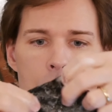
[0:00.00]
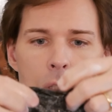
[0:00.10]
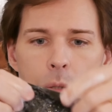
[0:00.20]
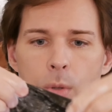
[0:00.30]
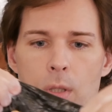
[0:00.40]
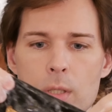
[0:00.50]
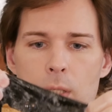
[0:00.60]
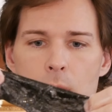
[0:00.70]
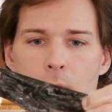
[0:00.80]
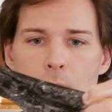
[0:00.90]
So
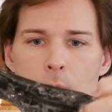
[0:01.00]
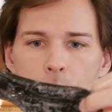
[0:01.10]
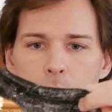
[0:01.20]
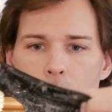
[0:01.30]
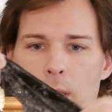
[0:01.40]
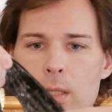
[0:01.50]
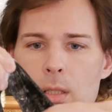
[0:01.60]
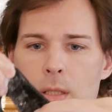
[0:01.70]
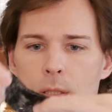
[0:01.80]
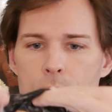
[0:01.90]
it looks
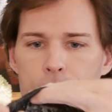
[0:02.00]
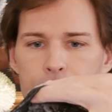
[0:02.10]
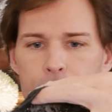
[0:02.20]
like this,